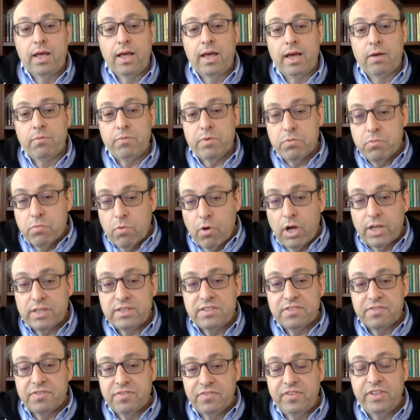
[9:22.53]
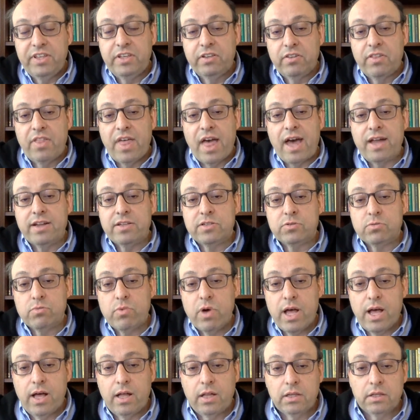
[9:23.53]
And we want to feel that as
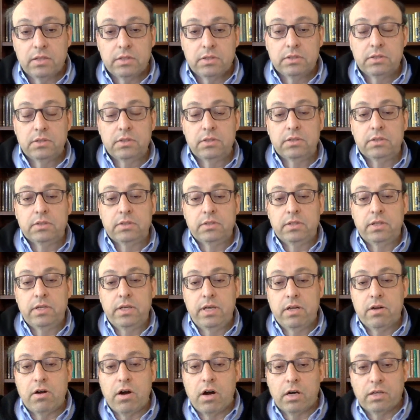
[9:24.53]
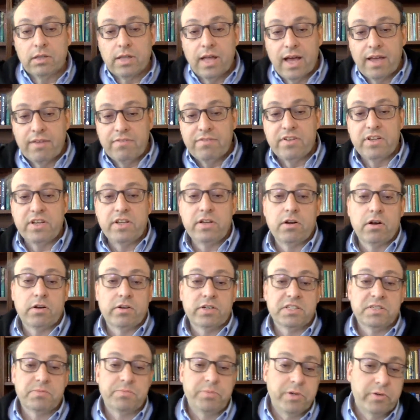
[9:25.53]
well in our life and in our
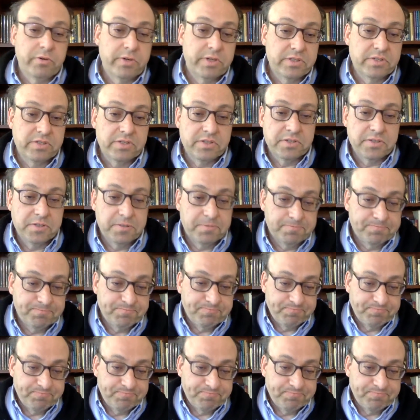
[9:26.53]
experiences.